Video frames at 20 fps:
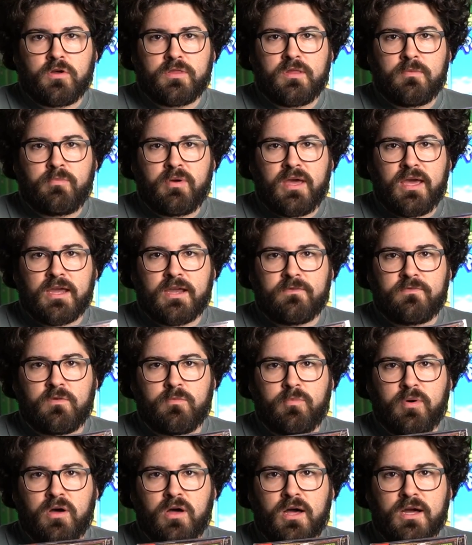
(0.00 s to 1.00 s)
on the back of the
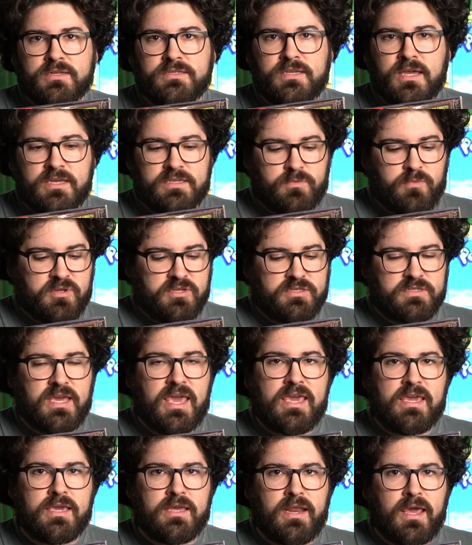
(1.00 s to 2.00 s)
box has been
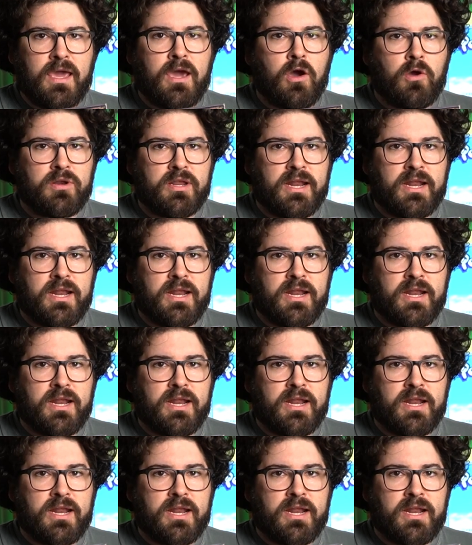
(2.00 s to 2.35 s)
taken out,